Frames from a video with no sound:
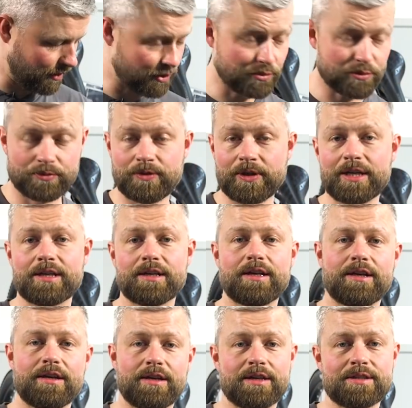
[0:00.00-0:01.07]
it will fit
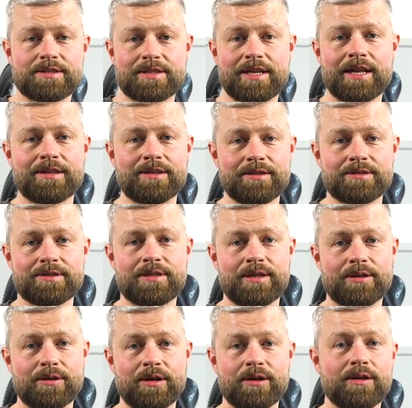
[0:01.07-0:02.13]
a standard
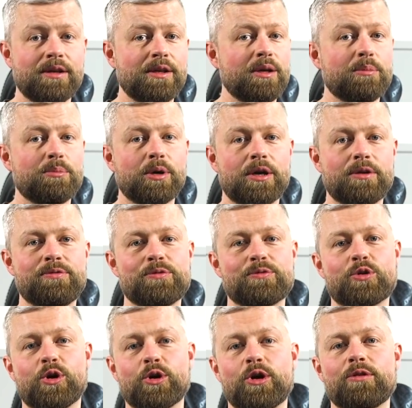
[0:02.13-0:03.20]
steerer. But if you've
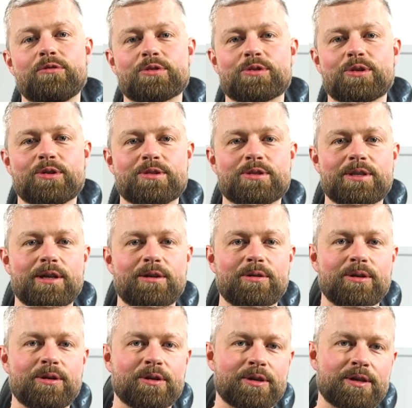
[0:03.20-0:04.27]
got an oversized
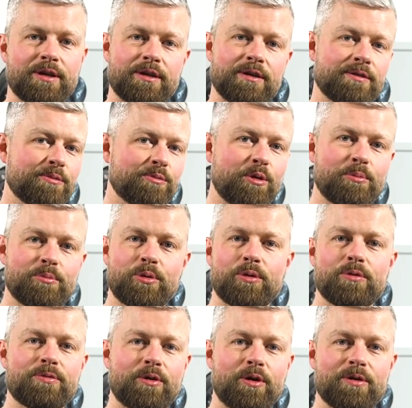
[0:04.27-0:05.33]
steerer, like a
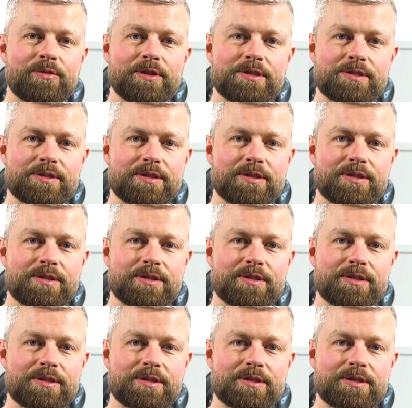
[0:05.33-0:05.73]
1.5-inch